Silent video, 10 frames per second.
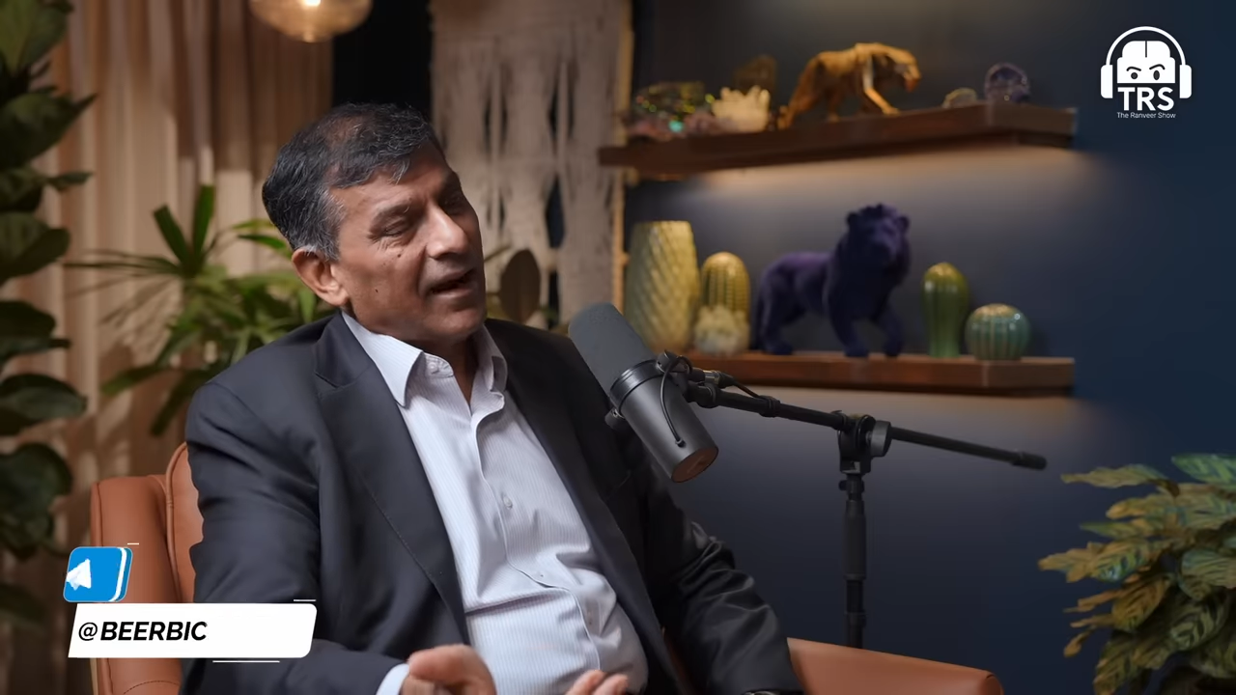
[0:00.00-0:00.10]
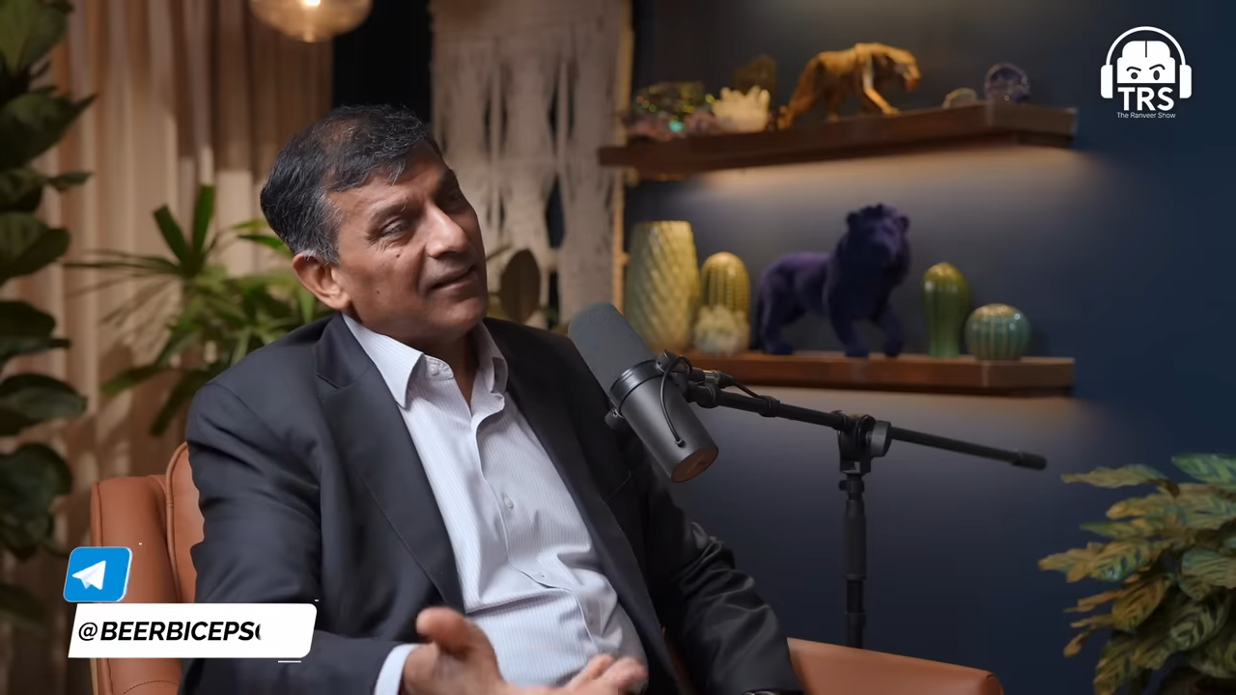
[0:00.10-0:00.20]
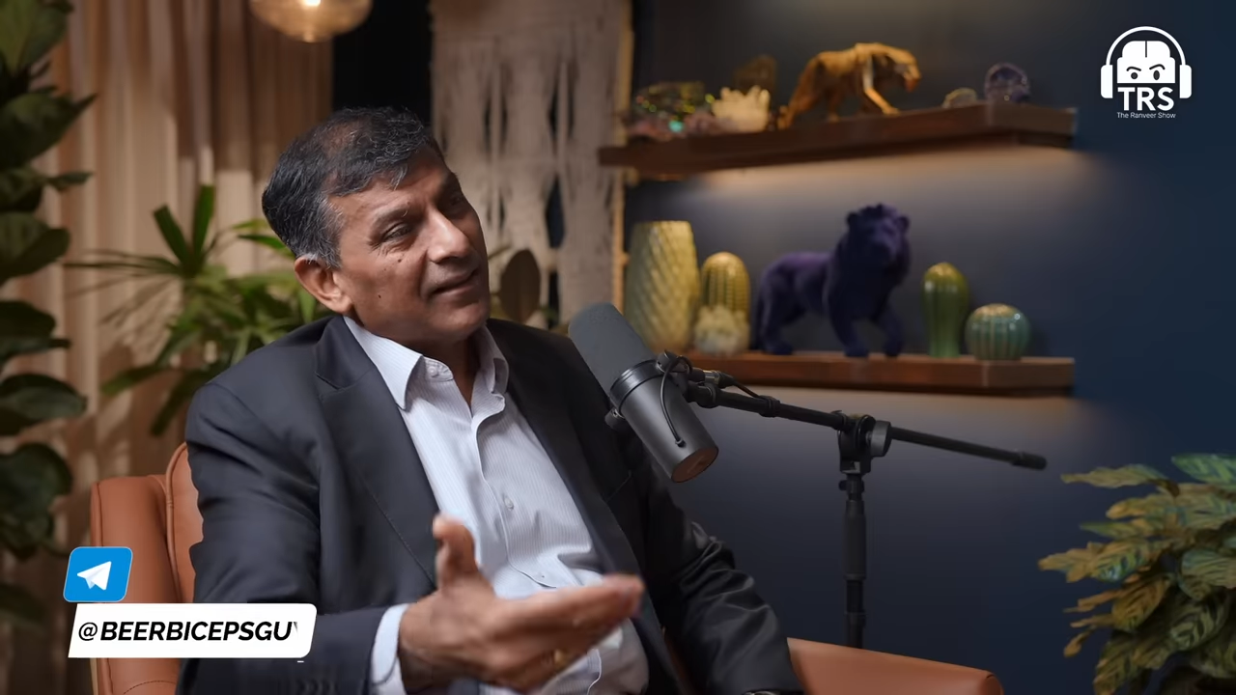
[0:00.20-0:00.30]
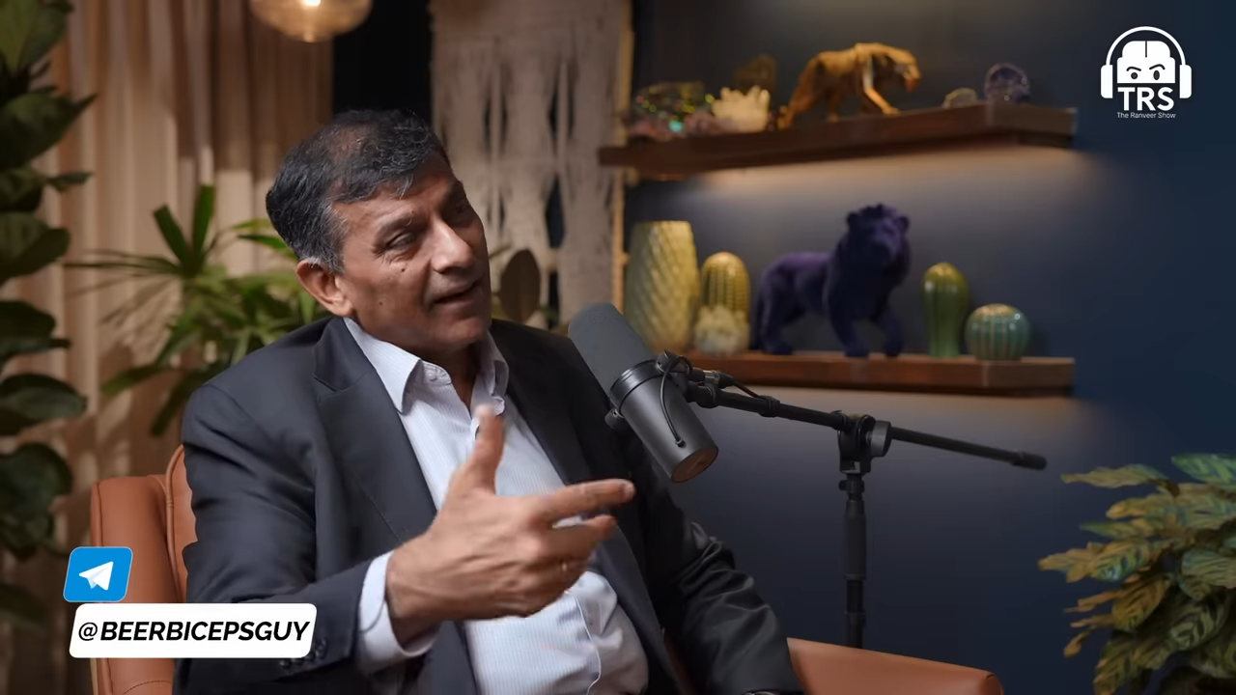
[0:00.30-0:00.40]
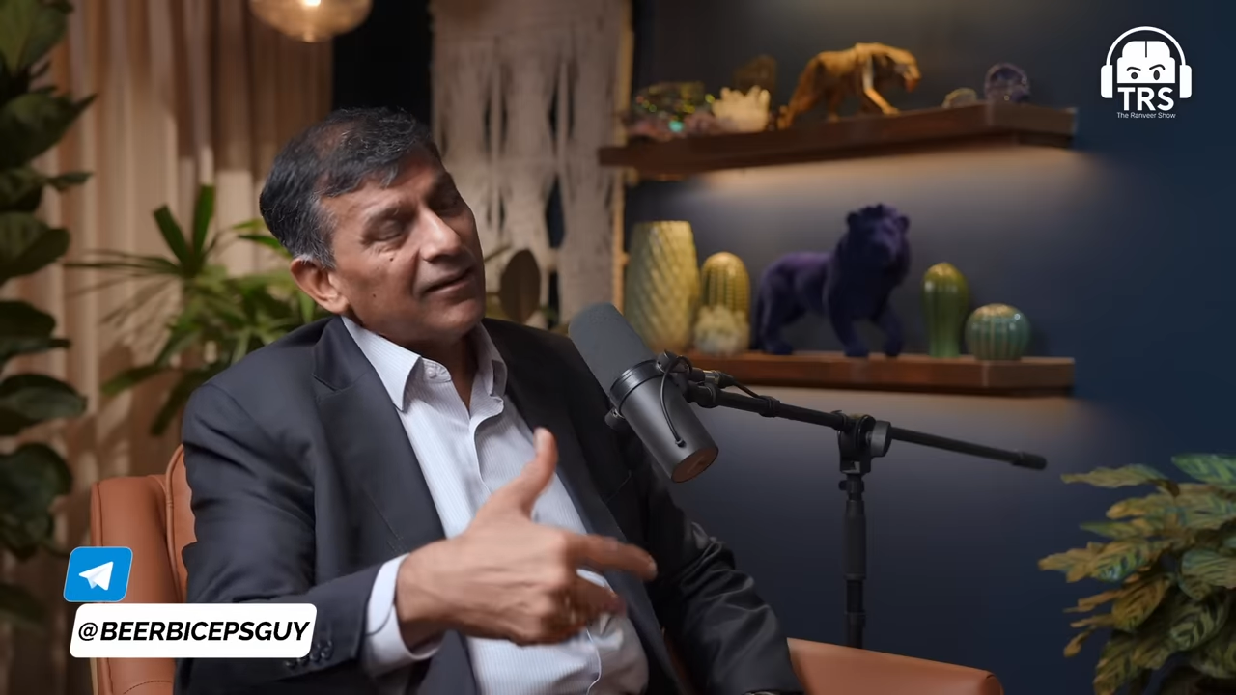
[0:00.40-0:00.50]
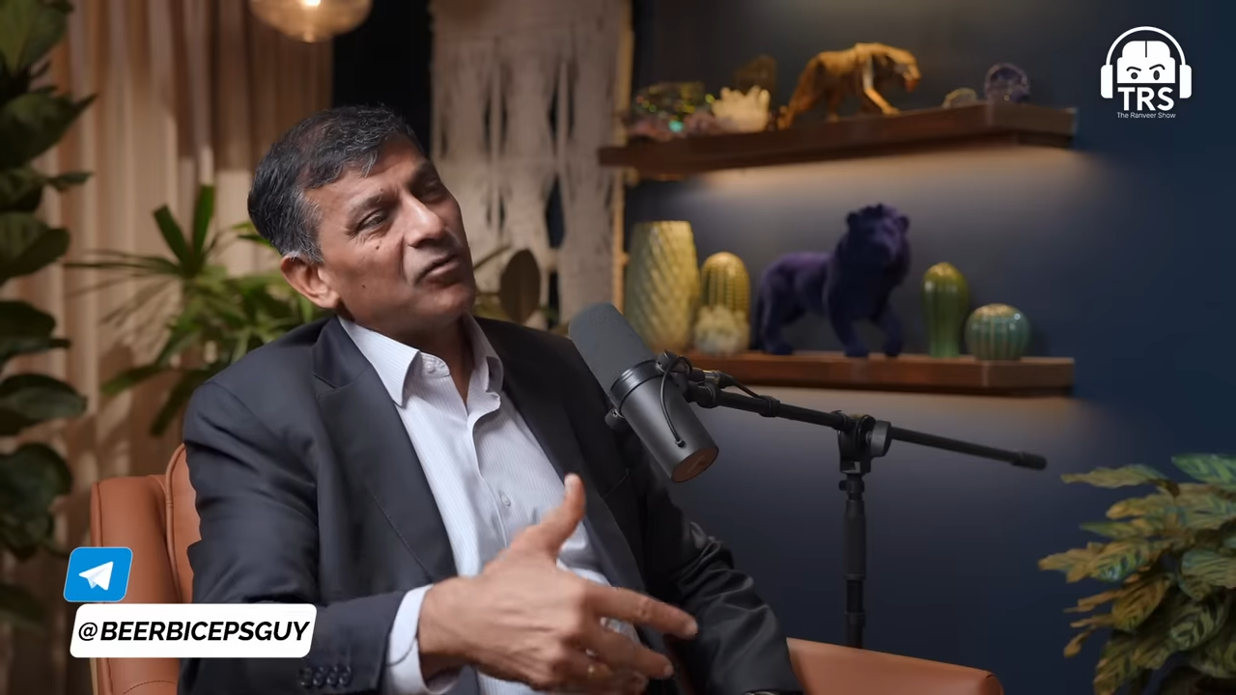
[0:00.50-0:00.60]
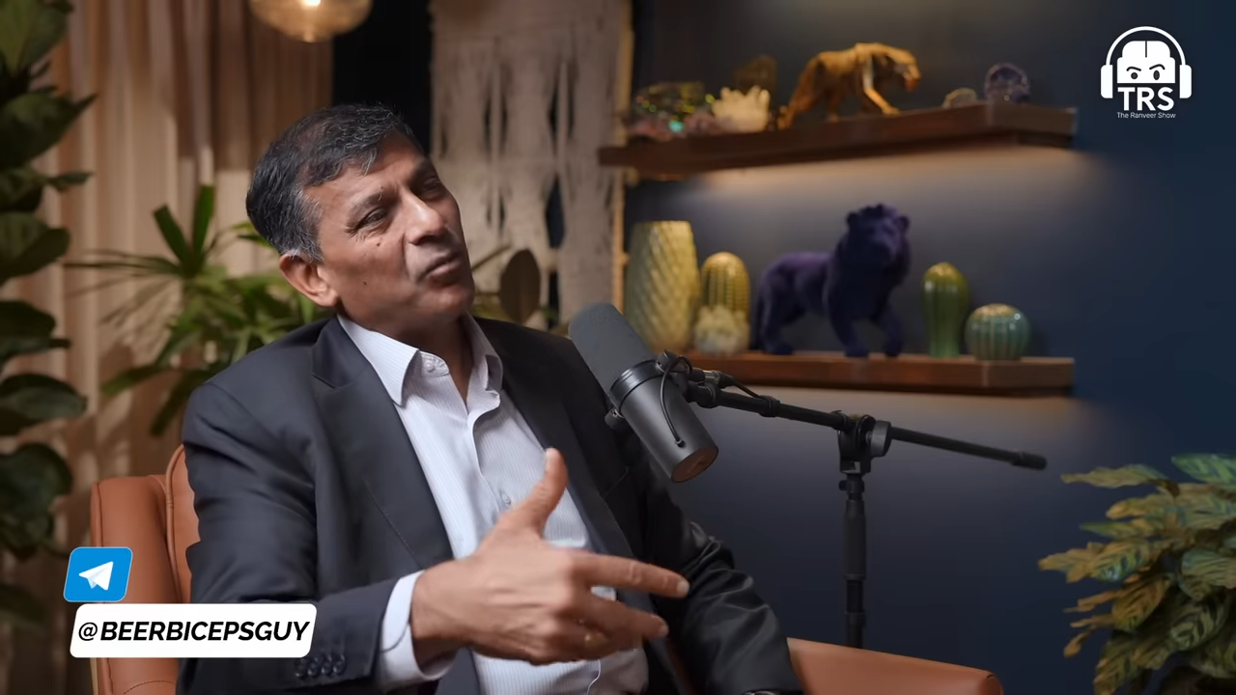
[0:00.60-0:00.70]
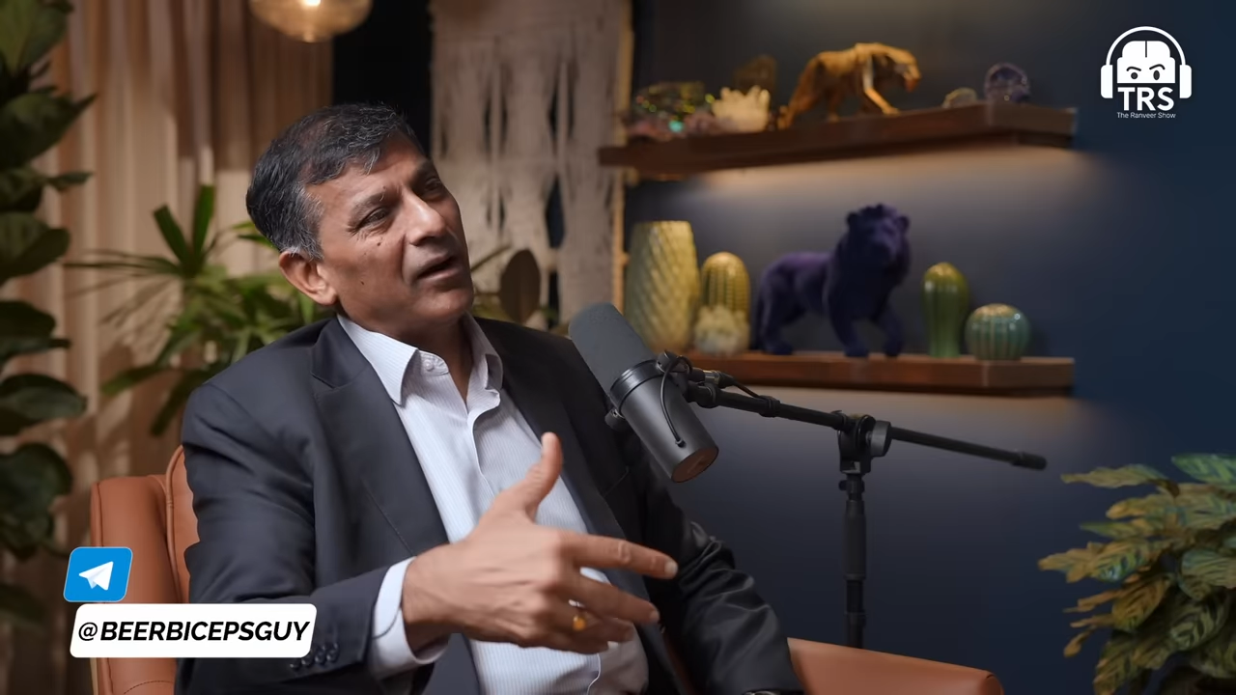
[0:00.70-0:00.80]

And that is